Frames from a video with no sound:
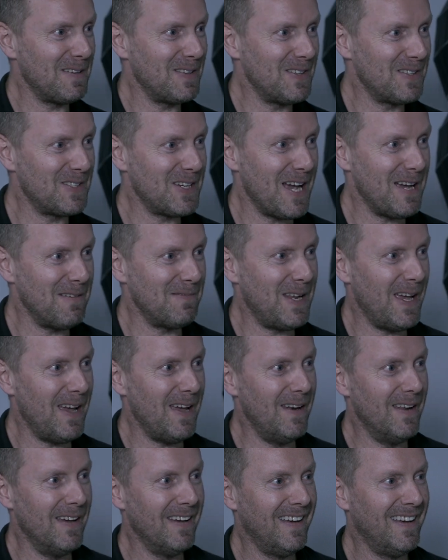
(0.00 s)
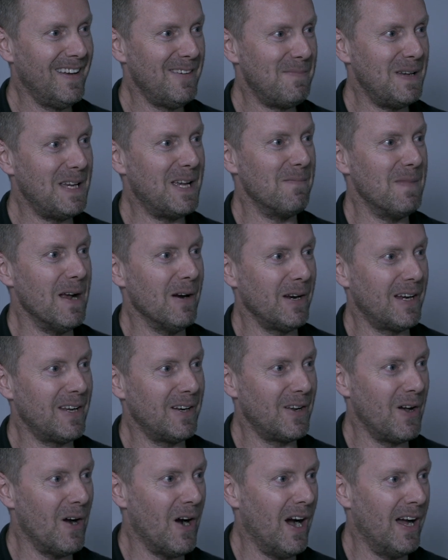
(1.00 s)
with the shaved head, yeah. big
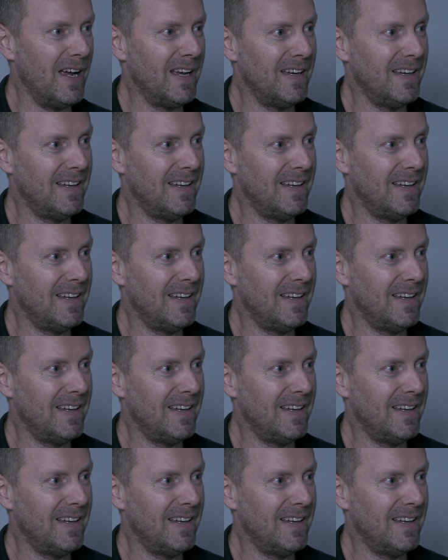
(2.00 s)
American guy.